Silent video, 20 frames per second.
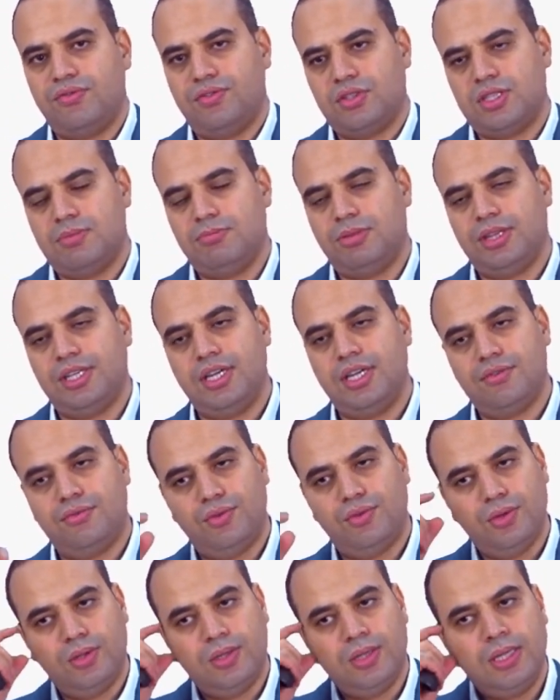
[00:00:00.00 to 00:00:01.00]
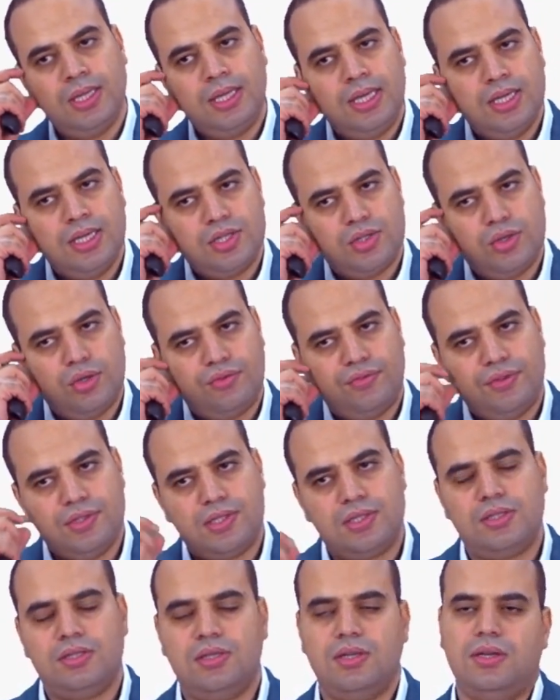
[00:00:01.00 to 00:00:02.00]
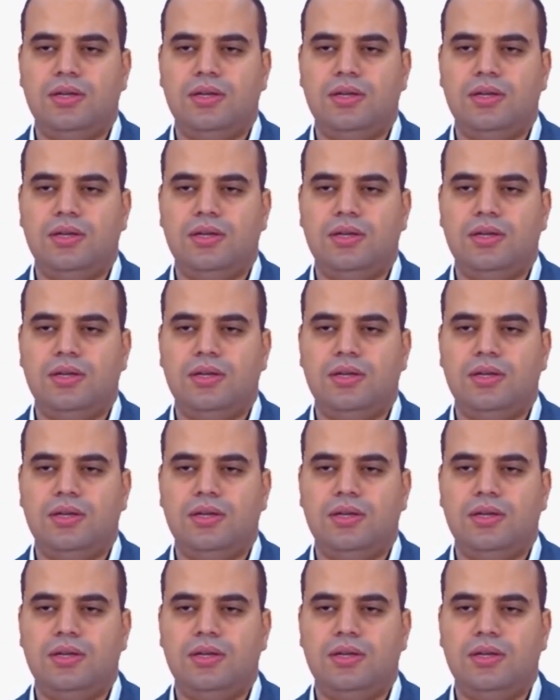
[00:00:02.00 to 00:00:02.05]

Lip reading: for example, the airfoil surface,